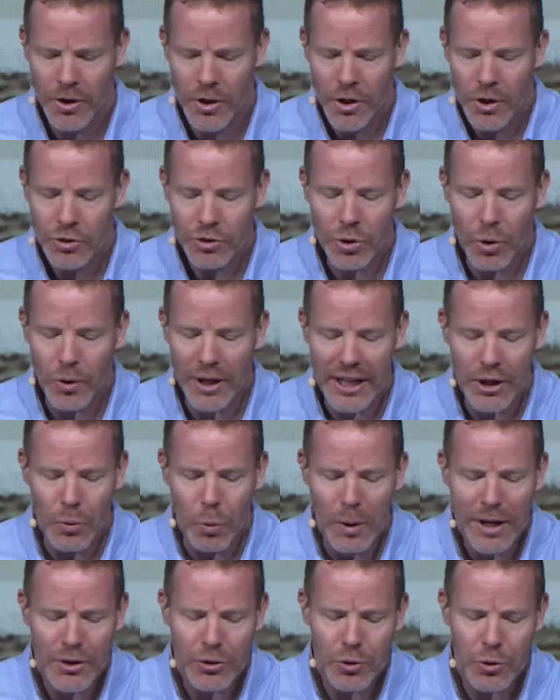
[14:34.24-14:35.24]
So he
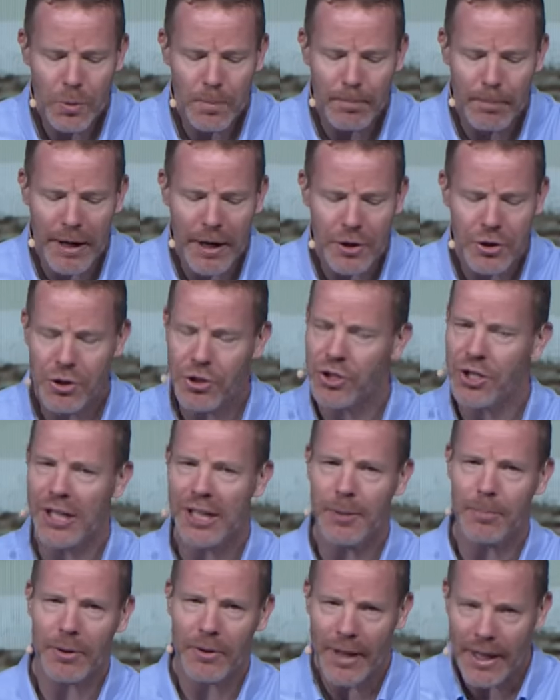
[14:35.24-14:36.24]
went to
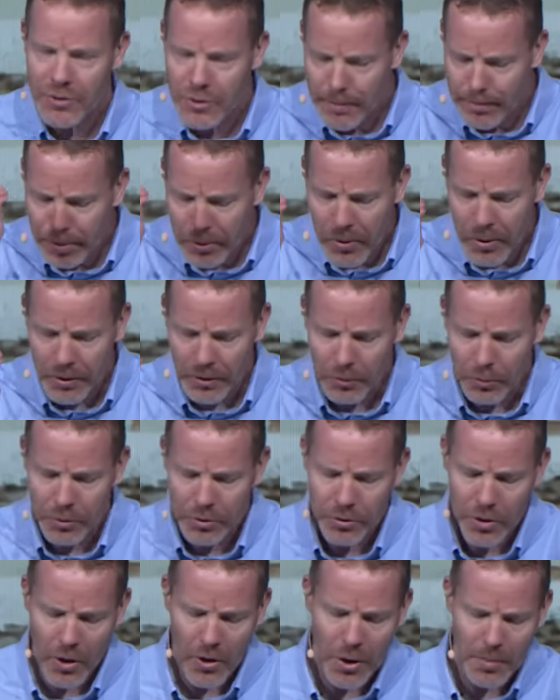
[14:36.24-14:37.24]
Beersheba. That's important. We'll
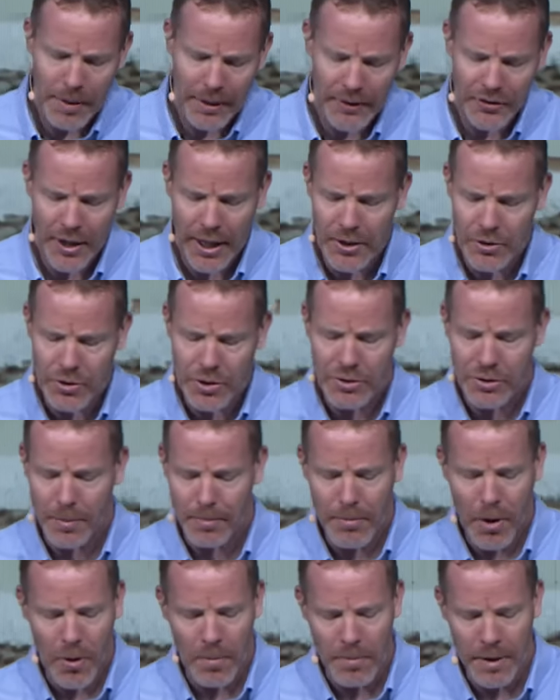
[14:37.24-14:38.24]
talk about that in just a
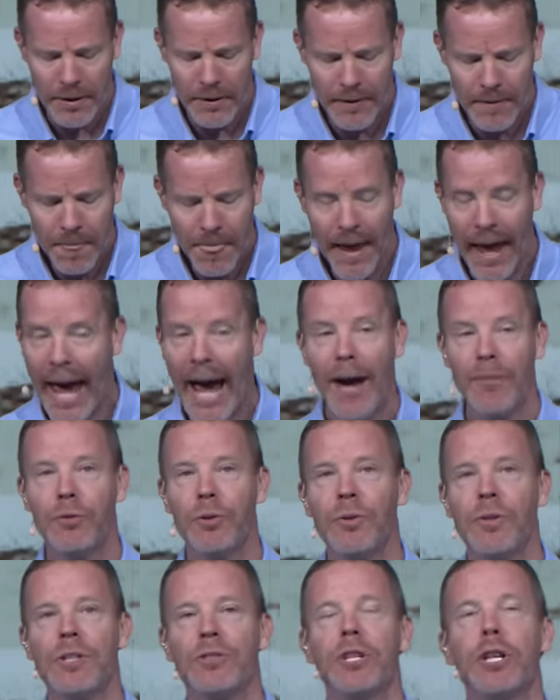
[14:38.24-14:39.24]
moment.
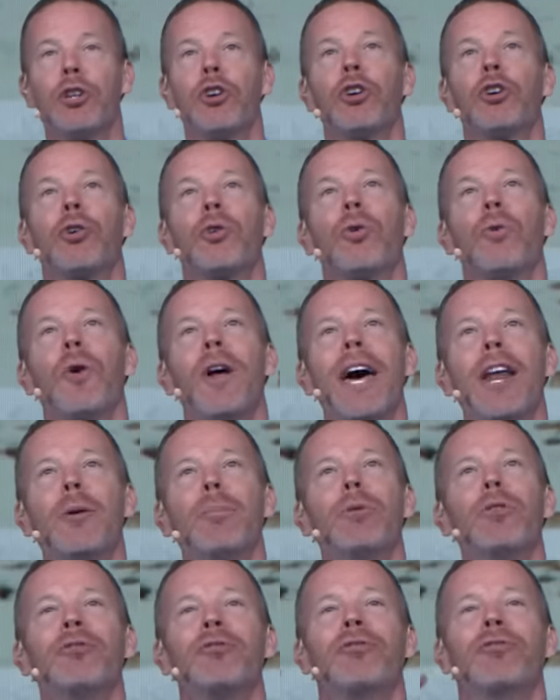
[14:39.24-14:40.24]
After this
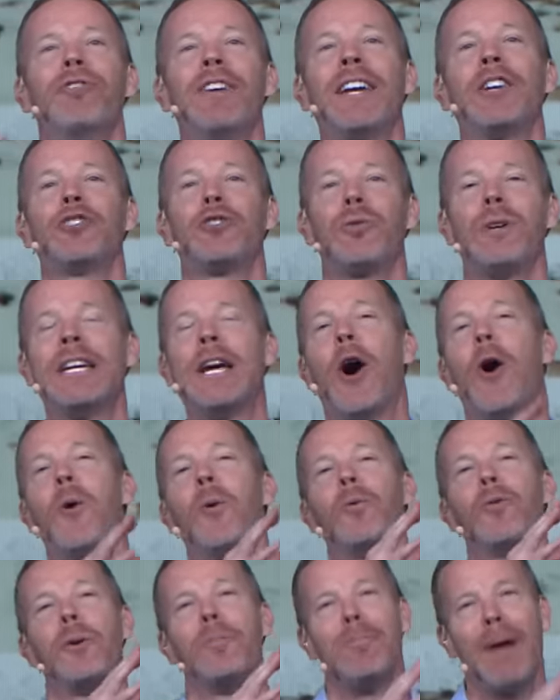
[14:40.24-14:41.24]
incredible victory
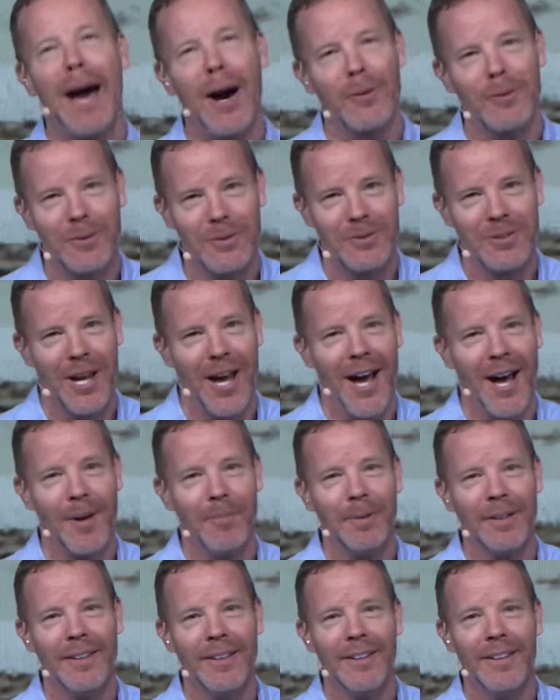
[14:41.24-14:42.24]
on the
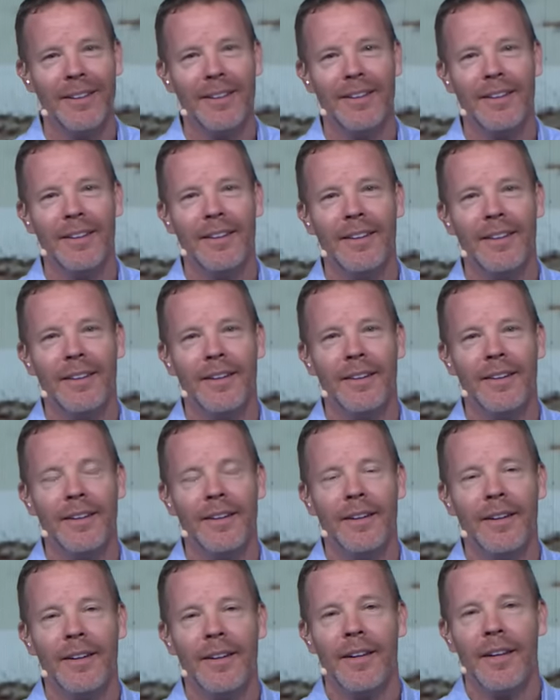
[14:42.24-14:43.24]
mountaintop,
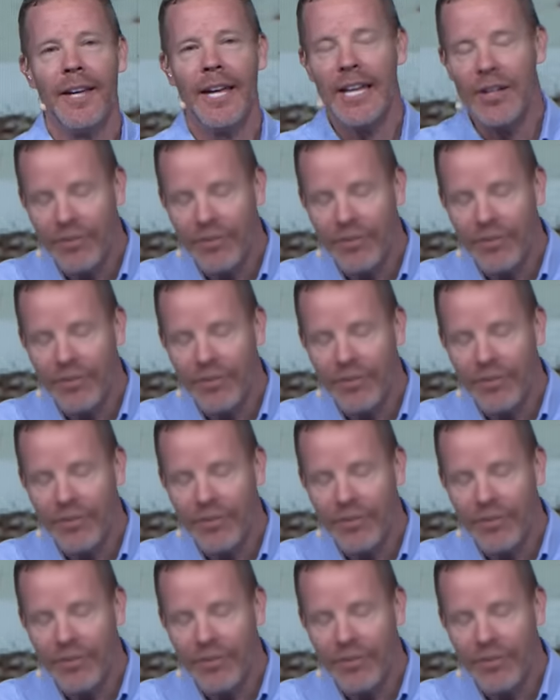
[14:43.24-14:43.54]
he